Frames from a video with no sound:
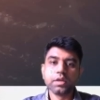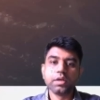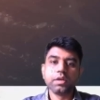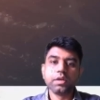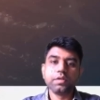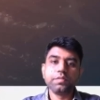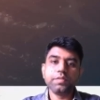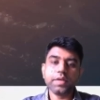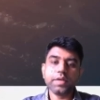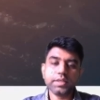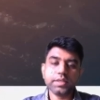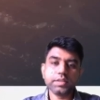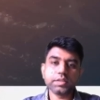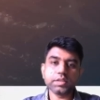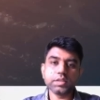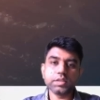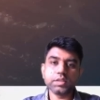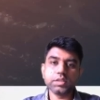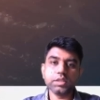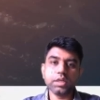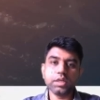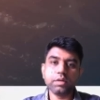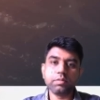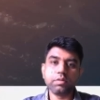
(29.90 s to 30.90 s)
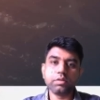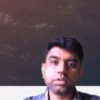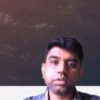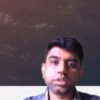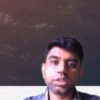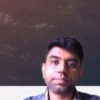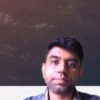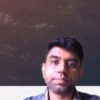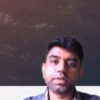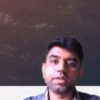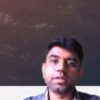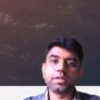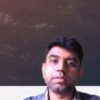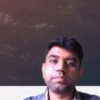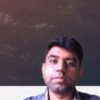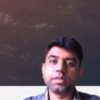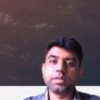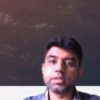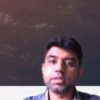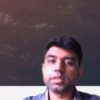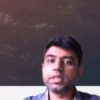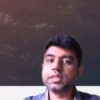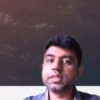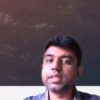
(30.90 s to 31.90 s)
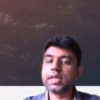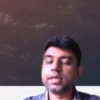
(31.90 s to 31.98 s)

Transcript: We are discussing about chapter number 3,